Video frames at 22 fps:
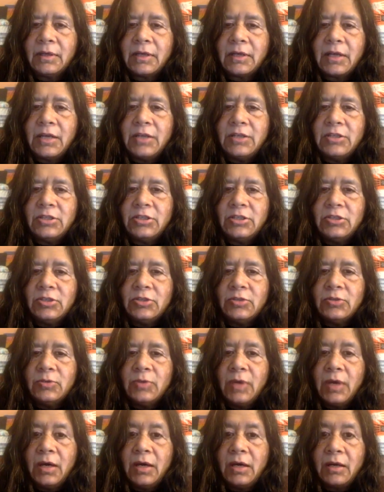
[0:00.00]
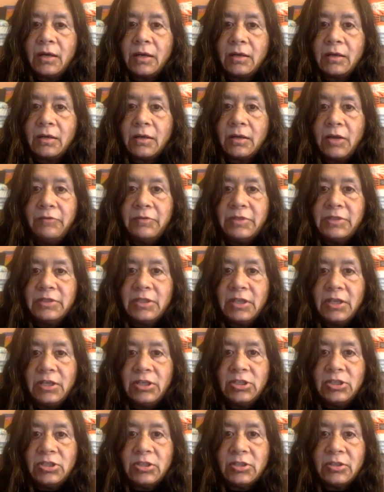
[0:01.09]
continue our
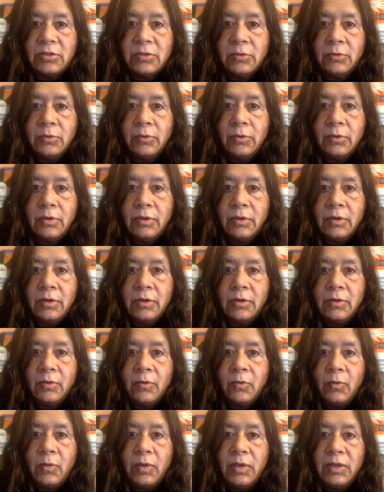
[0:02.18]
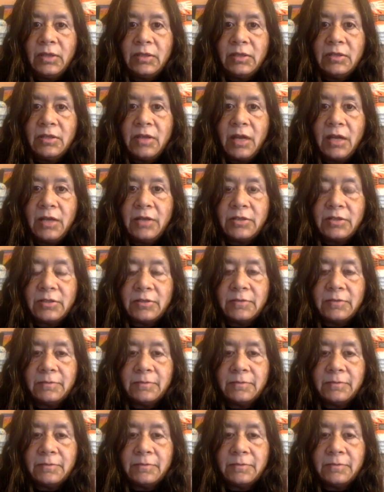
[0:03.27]
conversation with Dalton.